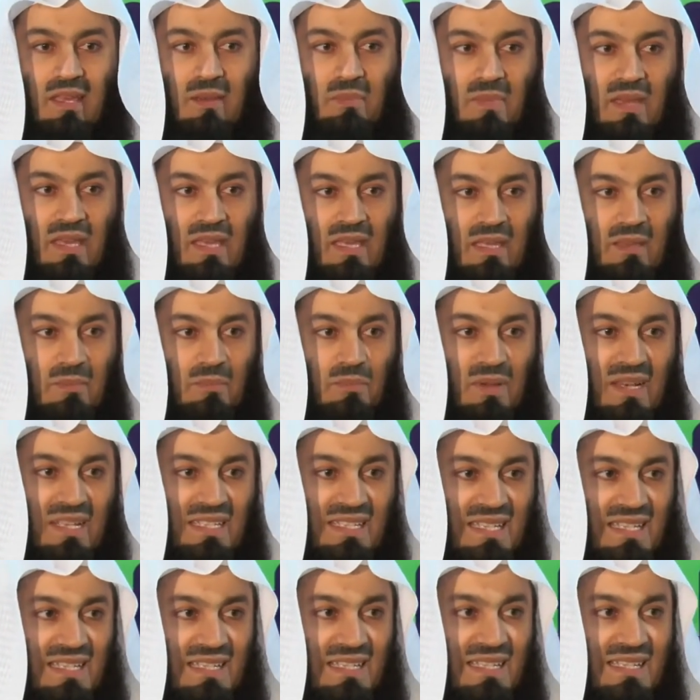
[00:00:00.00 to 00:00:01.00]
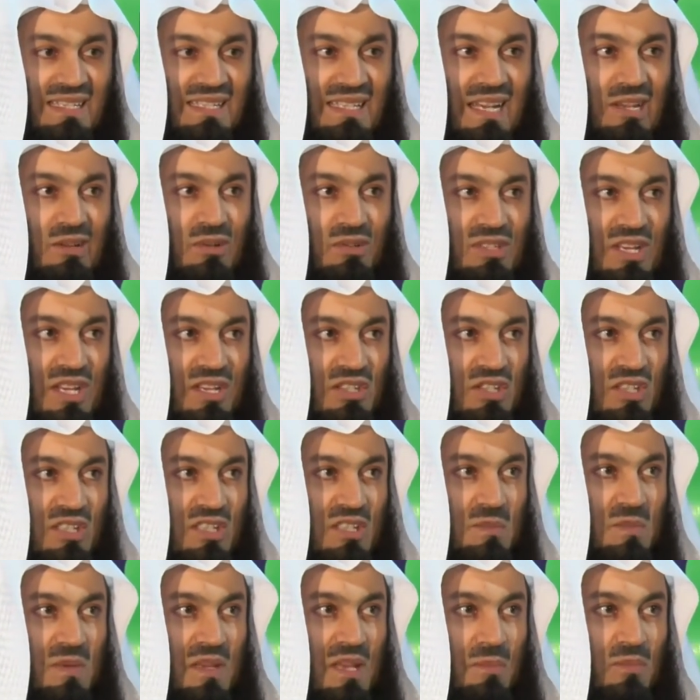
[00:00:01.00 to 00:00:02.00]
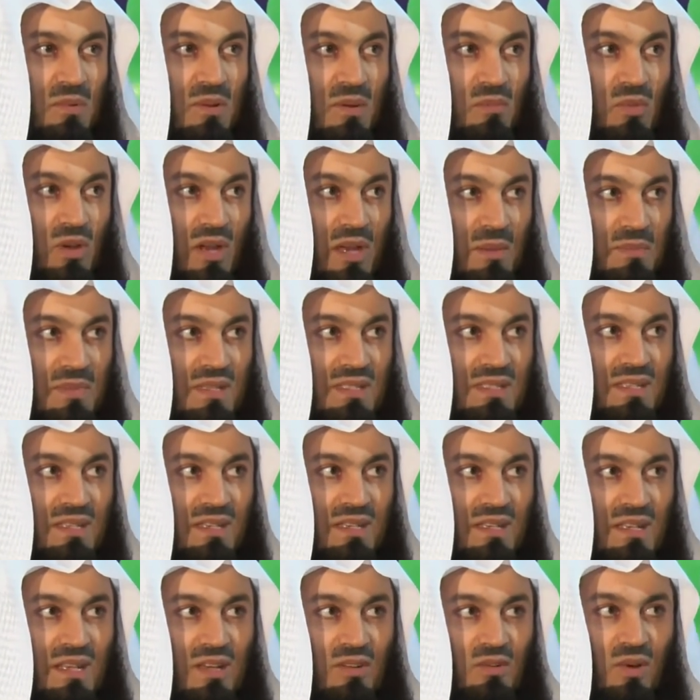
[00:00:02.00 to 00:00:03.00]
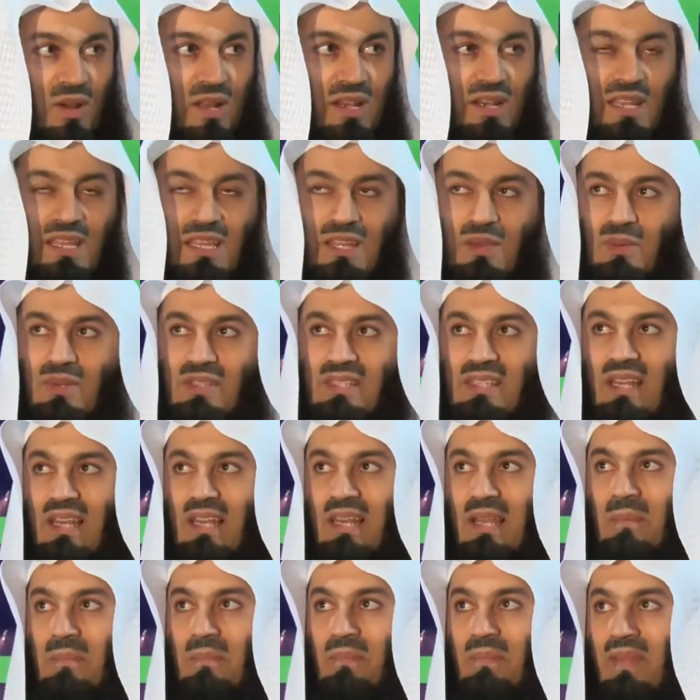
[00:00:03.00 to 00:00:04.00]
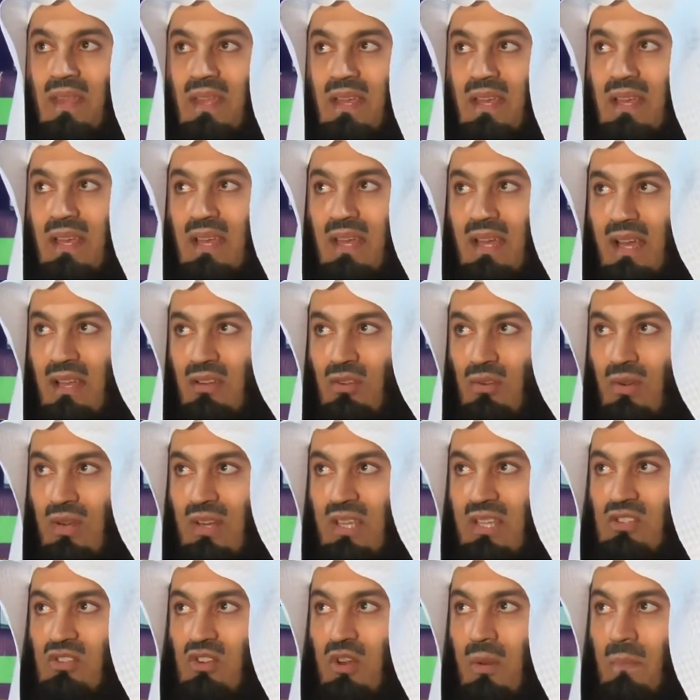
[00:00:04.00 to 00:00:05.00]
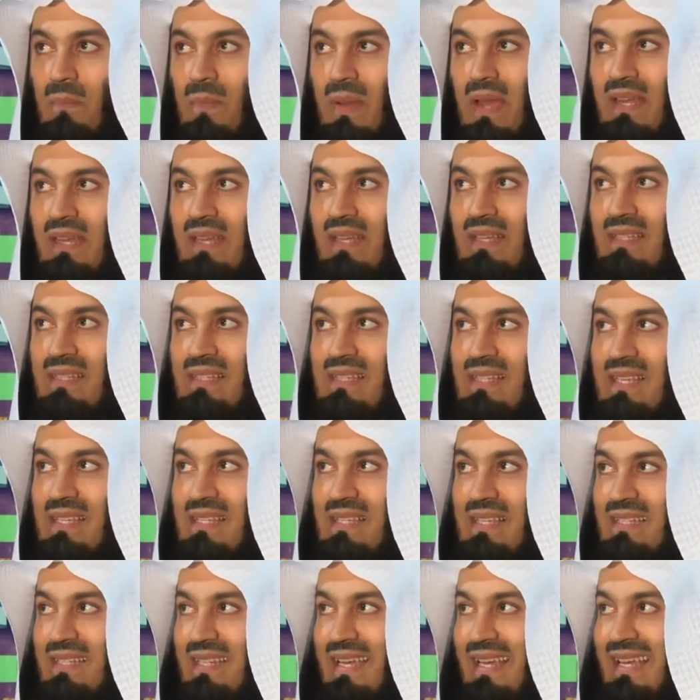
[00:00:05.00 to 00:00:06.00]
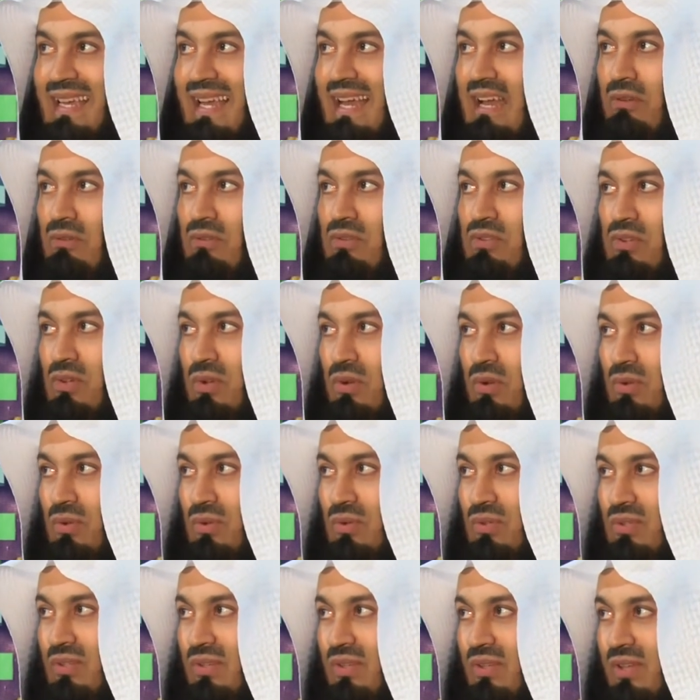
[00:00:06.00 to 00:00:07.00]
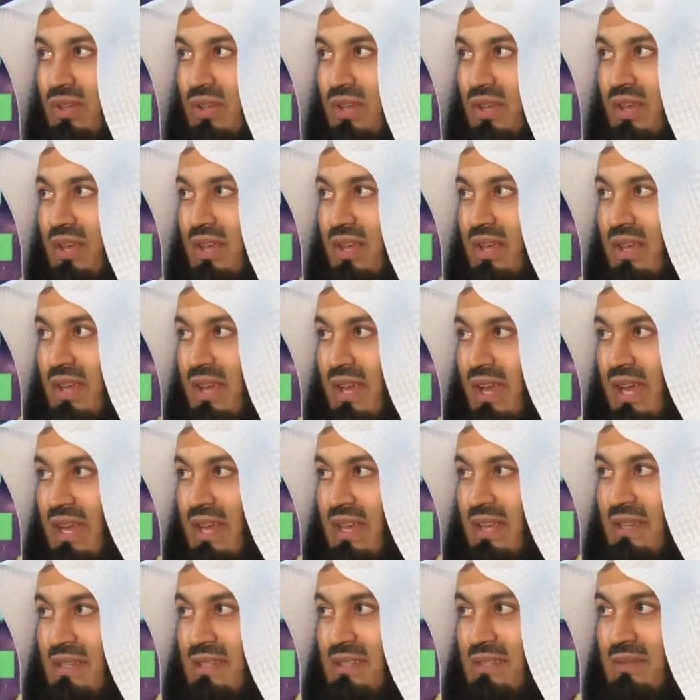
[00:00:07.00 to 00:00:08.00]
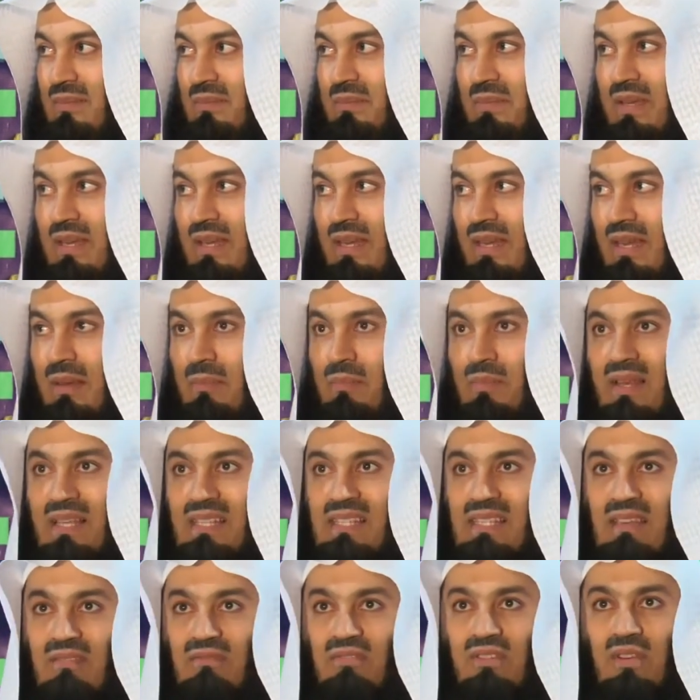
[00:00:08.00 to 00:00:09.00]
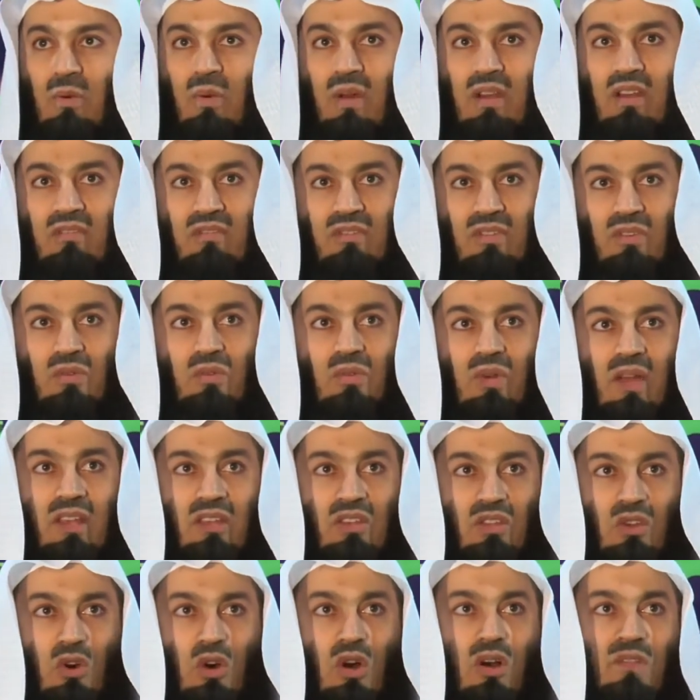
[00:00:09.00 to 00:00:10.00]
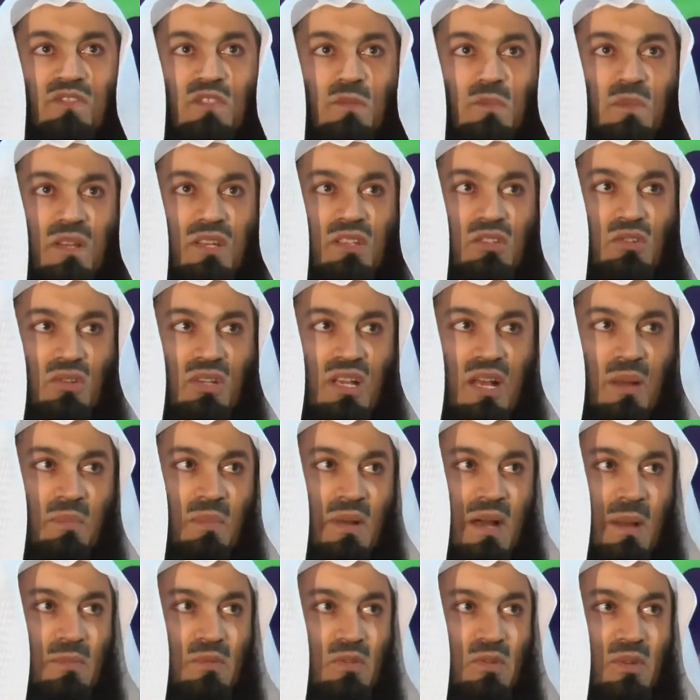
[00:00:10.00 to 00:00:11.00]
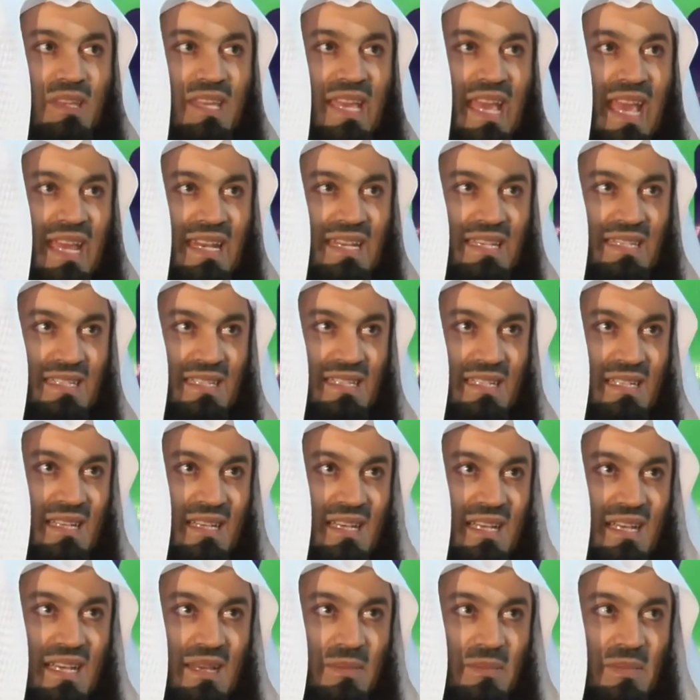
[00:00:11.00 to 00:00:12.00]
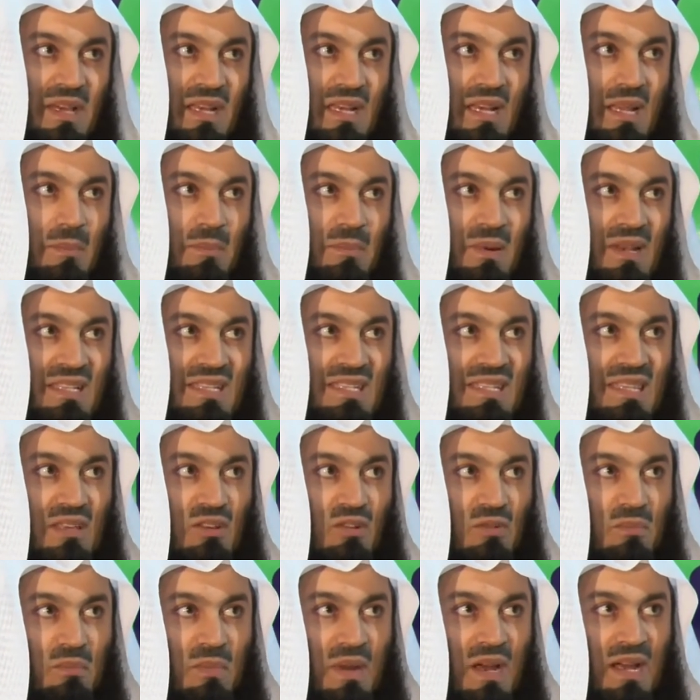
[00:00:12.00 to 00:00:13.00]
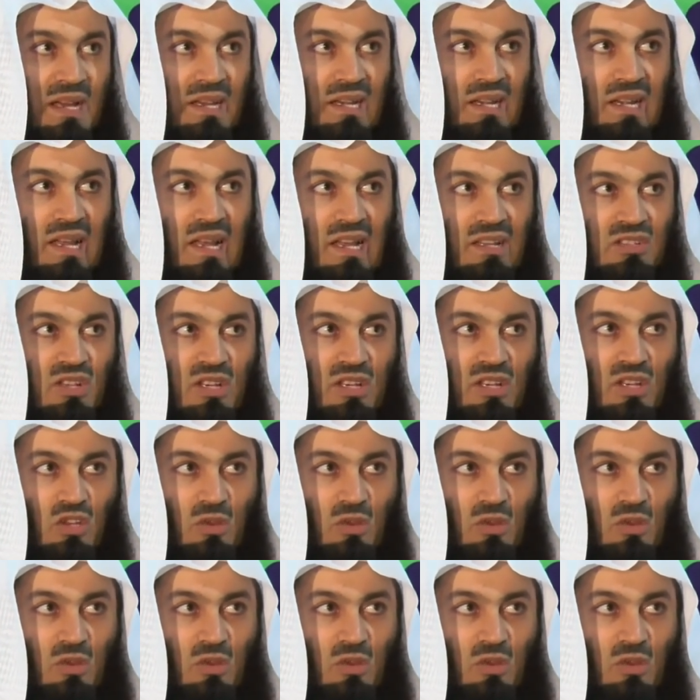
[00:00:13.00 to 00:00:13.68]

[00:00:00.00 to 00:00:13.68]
May blessings and salutations be upon Muhammad sallallahu alayhi wa sallam and all his companions, his entire household, and may Allah bless every one of you and your offspring to come up to the end. May Allah bless the ummah at large and